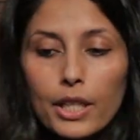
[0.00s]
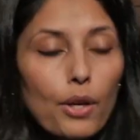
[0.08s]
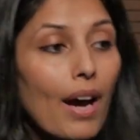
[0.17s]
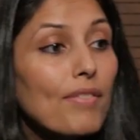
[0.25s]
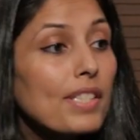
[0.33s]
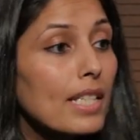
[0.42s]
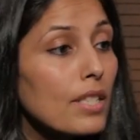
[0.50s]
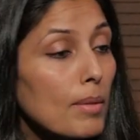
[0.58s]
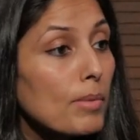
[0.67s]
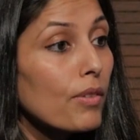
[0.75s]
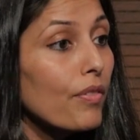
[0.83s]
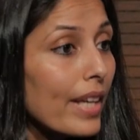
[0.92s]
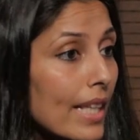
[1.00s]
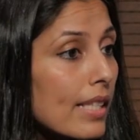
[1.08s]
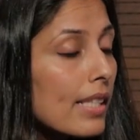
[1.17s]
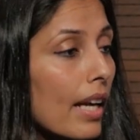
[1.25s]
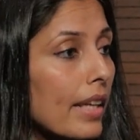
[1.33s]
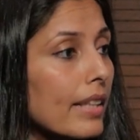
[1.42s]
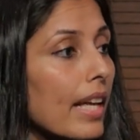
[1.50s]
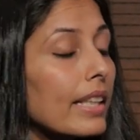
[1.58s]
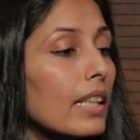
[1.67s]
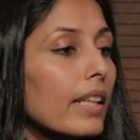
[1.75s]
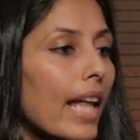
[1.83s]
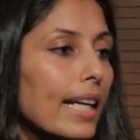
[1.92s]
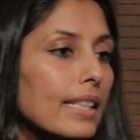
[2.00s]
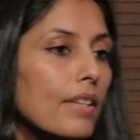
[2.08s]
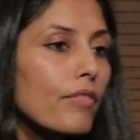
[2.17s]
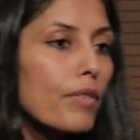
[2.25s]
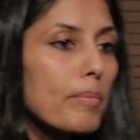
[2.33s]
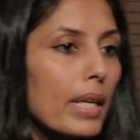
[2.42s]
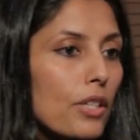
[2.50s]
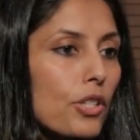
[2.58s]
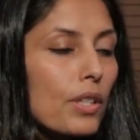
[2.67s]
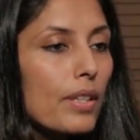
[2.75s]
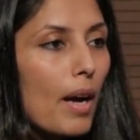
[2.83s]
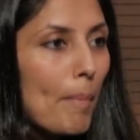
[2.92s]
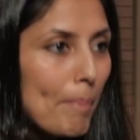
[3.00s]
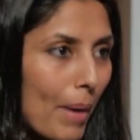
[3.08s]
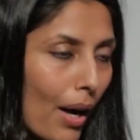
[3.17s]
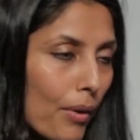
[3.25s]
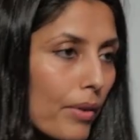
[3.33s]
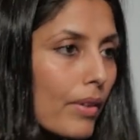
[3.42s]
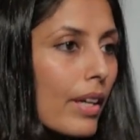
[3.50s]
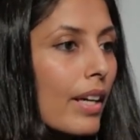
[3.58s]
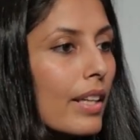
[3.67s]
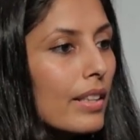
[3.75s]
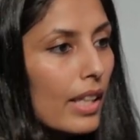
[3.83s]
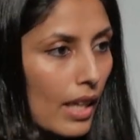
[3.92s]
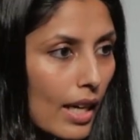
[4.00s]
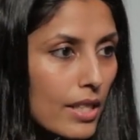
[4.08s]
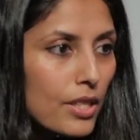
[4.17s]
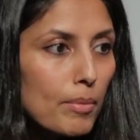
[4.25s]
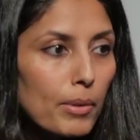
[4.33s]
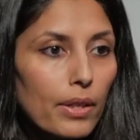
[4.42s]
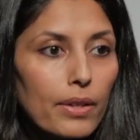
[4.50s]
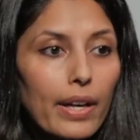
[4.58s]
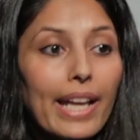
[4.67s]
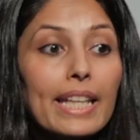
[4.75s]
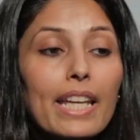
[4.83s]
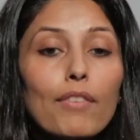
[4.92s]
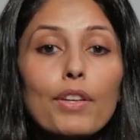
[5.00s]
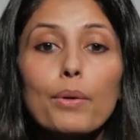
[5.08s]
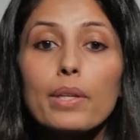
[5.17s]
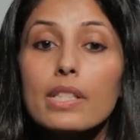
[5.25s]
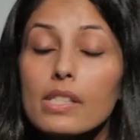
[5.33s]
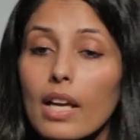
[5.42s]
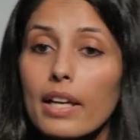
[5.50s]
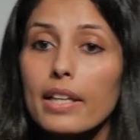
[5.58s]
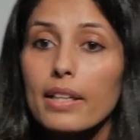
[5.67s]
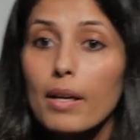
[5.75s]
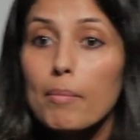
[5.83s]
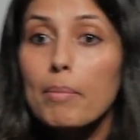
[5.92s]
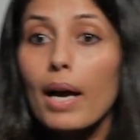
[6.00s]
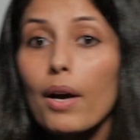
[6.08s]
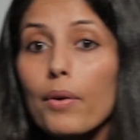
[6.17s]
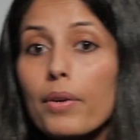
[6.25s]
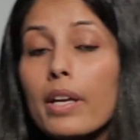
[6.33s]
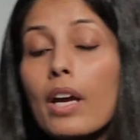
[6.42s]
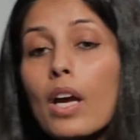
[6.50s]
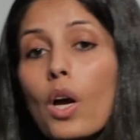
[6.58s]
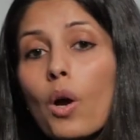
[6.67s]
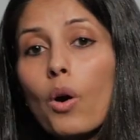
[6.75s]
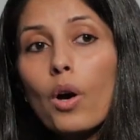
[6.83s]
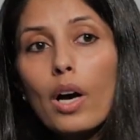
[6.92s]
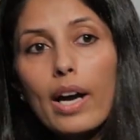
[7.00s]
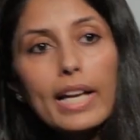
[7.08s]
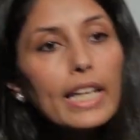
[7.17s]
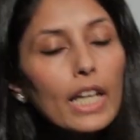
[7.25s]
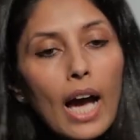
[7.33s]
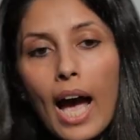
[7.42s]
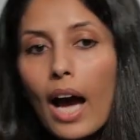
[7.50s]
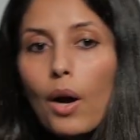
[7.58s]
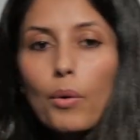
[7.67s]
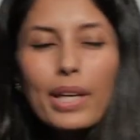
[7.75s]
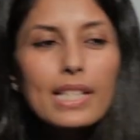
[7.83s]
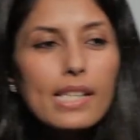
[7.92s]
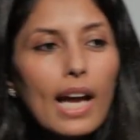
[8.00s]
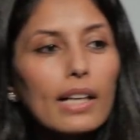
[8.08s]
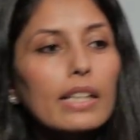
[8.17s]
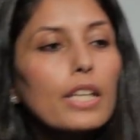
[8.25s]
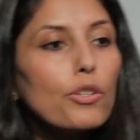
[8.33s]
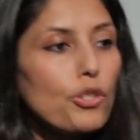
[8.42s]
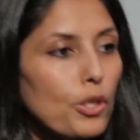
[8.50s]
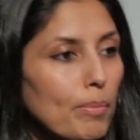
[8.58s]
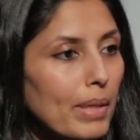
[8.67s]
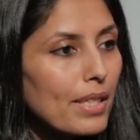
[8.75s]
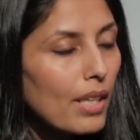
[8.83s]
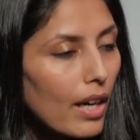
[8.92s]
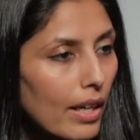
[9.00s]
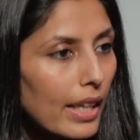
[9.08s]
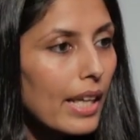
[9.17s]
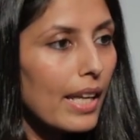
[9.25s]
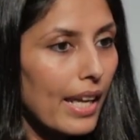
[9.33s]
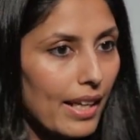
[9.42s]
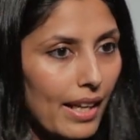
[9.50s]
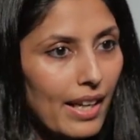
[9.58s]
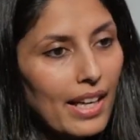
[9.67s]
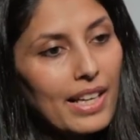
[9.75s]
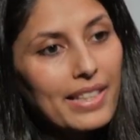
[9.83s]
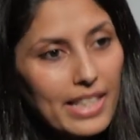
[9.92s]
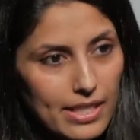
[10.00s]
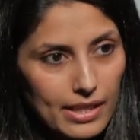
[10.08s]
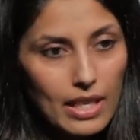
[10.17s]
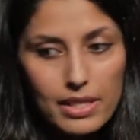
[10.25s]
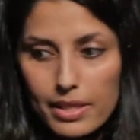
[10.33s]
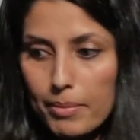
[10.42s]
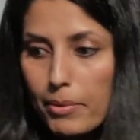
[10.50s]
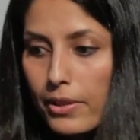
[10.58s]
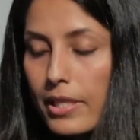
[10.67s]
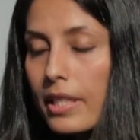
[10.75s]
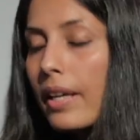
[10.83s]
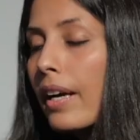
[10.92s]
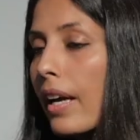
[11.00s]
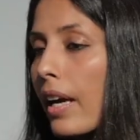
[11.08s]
You have systems of insight that collect information about the customer and give you insight about how exactly you should be targeting these customers.